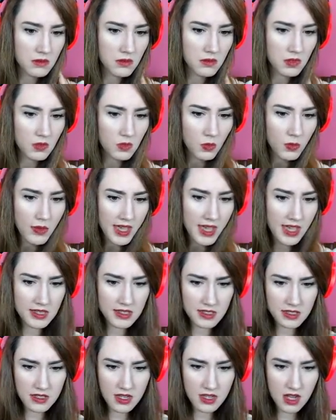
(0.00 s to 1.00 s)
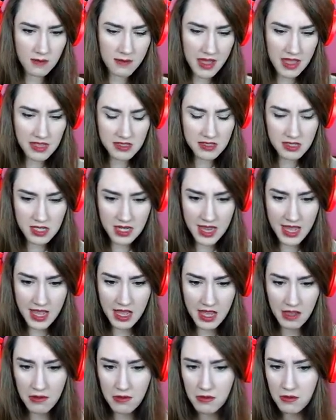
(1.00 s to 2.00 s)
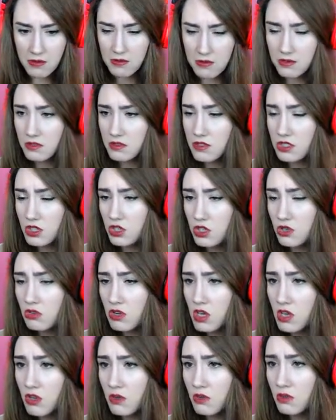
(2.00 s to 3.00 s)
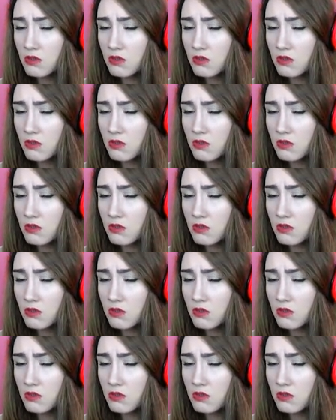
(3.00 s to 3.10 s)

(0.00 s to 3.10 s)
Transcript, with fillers: Where is the Dark Master now? Do you know?